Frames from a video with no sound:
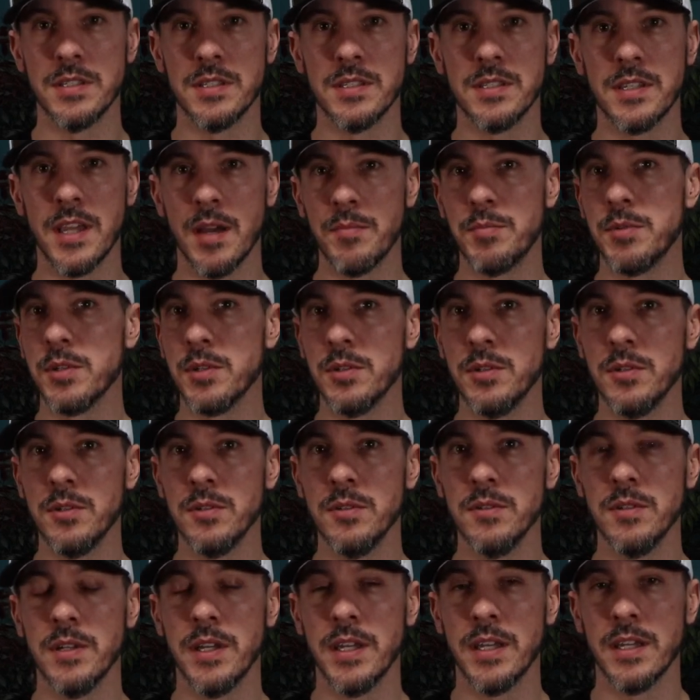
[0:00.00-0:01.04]

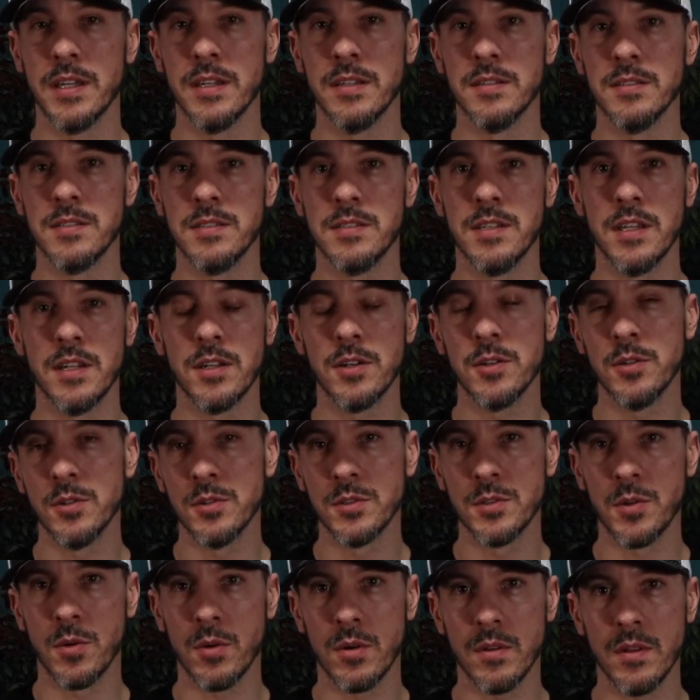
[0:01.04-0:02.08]
skeptical and
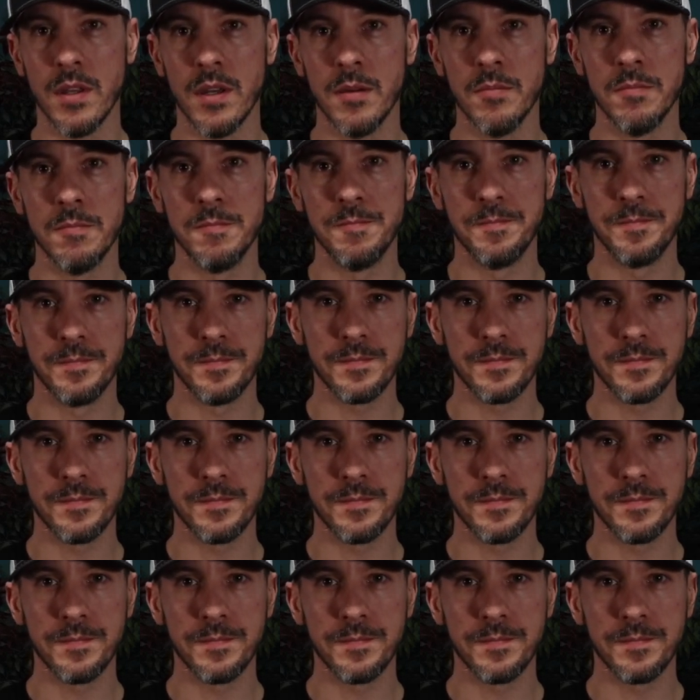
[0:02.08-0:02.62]
cynical toward them